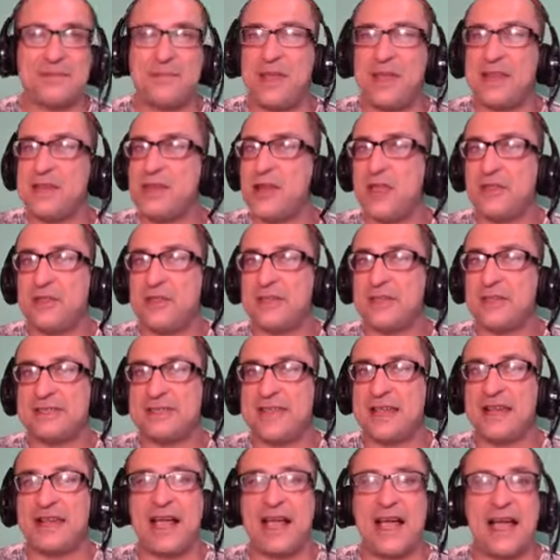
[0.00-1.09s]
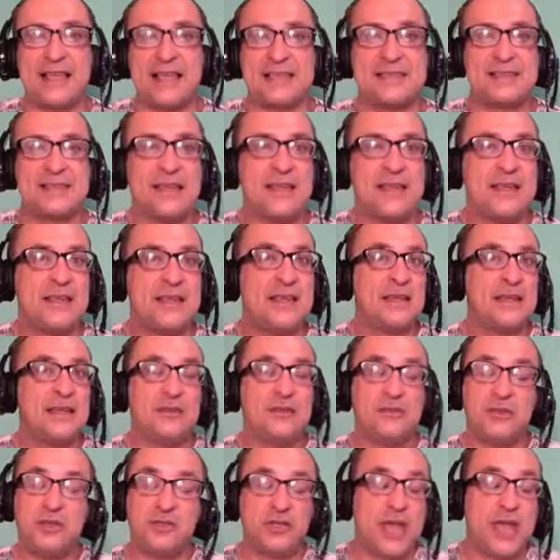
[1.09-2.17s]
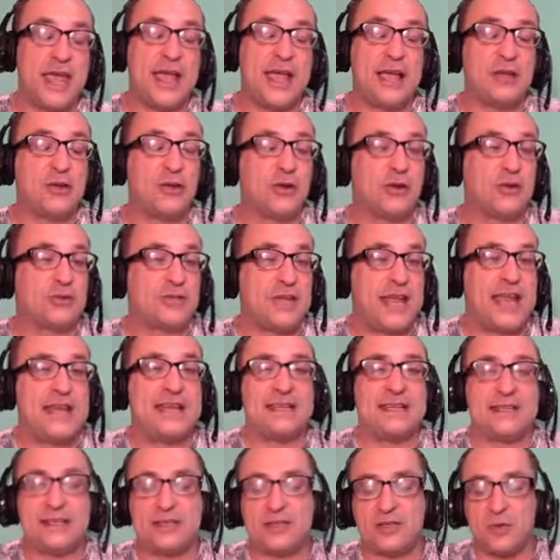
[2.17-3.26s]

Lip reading: it meant nothing to send guys to jail or to anything.